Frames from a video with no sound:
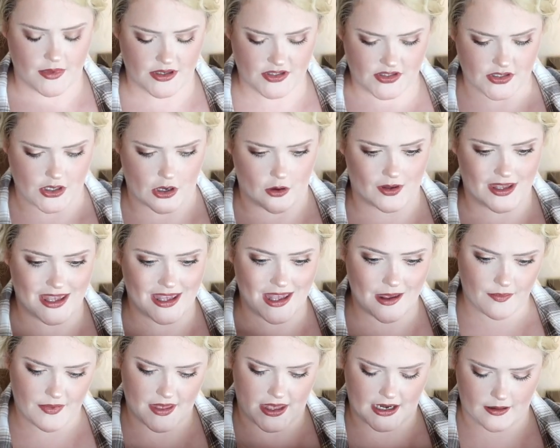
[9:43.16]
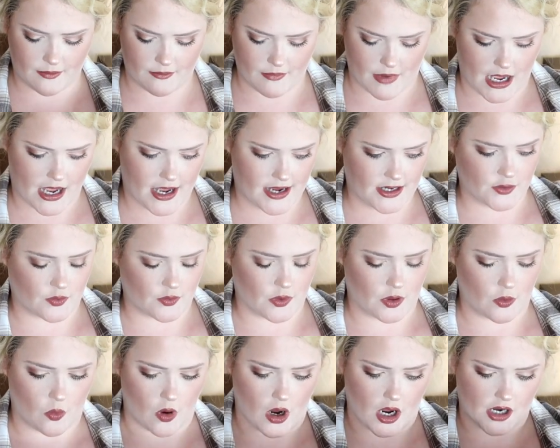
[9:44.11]
So keep that in mind
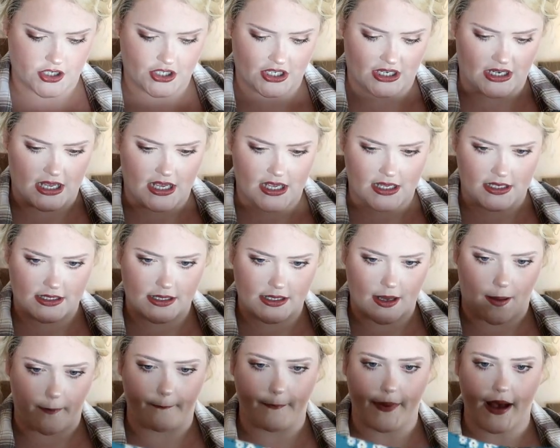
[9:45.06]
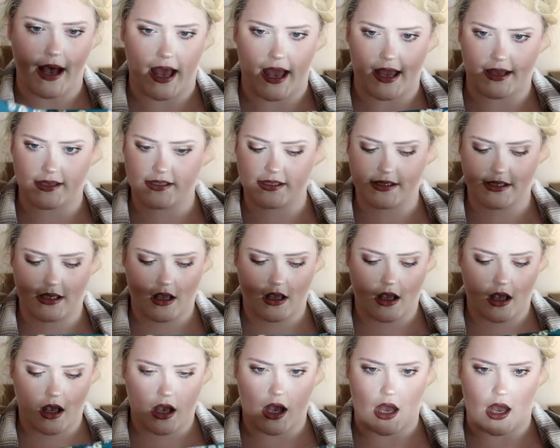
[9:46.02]
when washing it, but
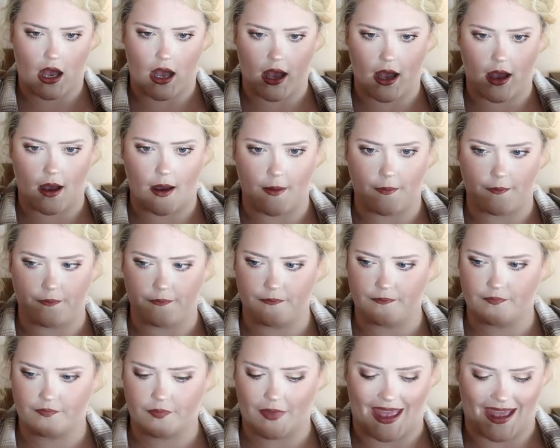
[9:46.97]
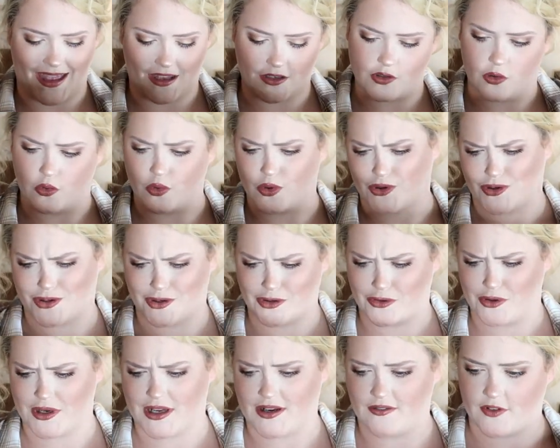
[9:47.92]
and
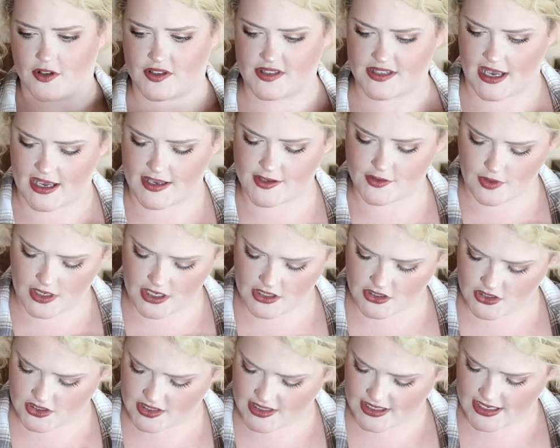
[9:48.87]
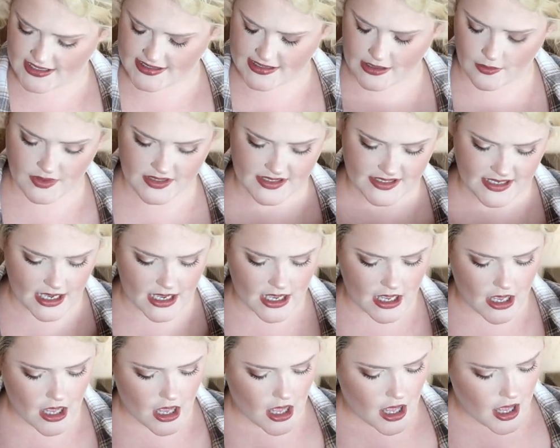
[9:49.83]
ordering for size range, I guess I would
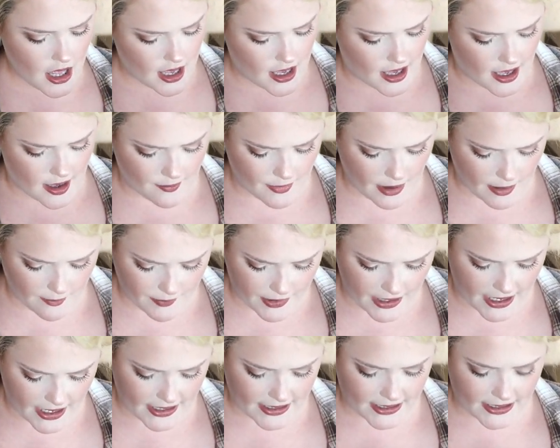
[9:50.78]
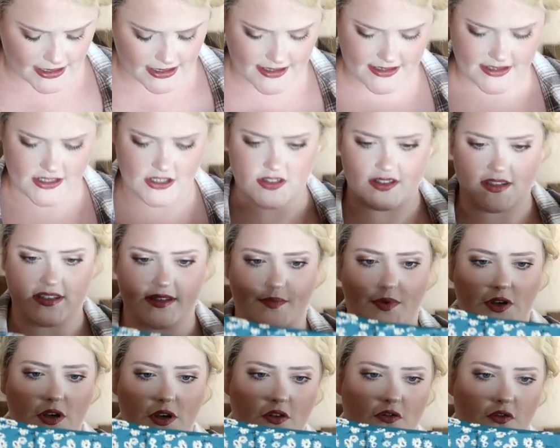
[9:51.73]
say. But it is just this
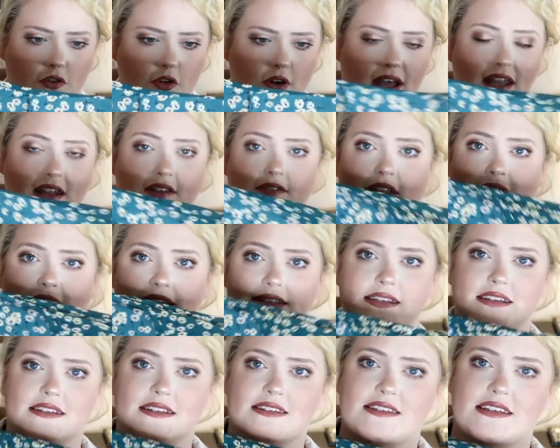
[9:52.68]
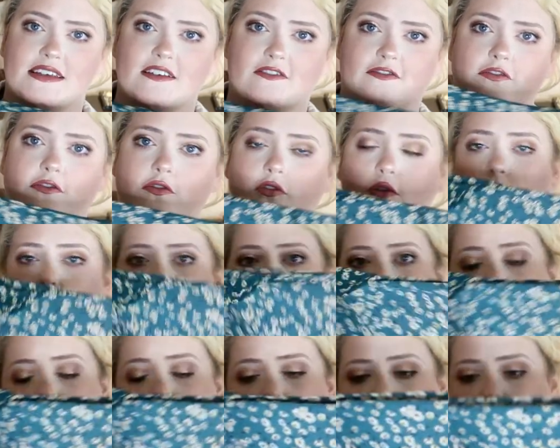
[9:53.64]
beautiful kind of like ditzy
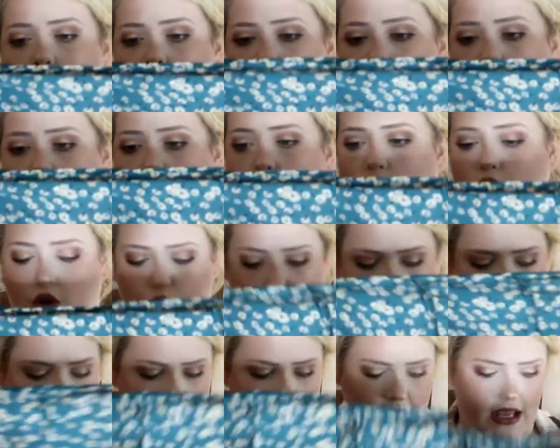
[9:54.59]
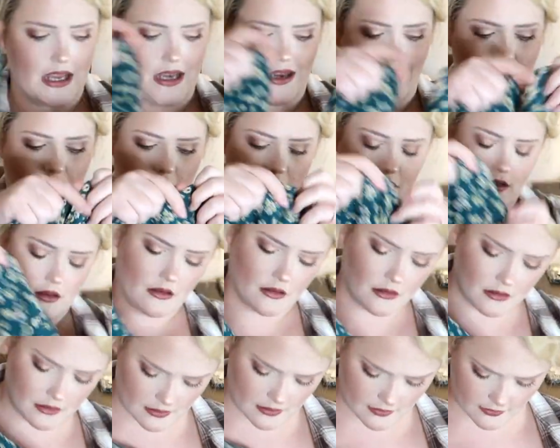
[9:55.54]
floral green
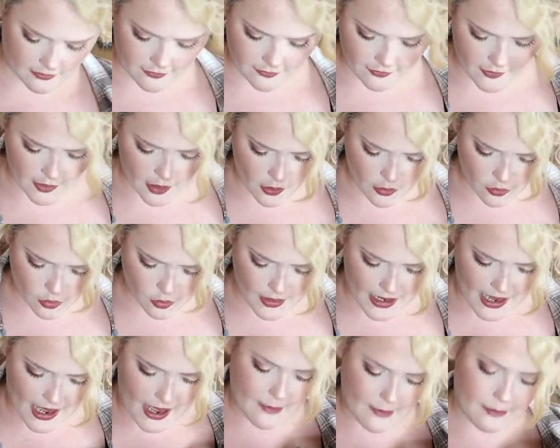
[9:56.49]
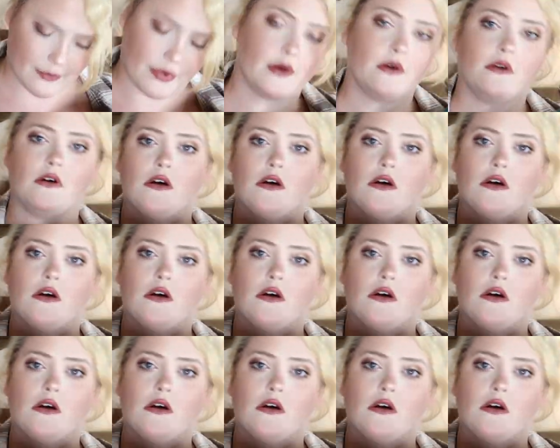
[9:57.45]
faux wrap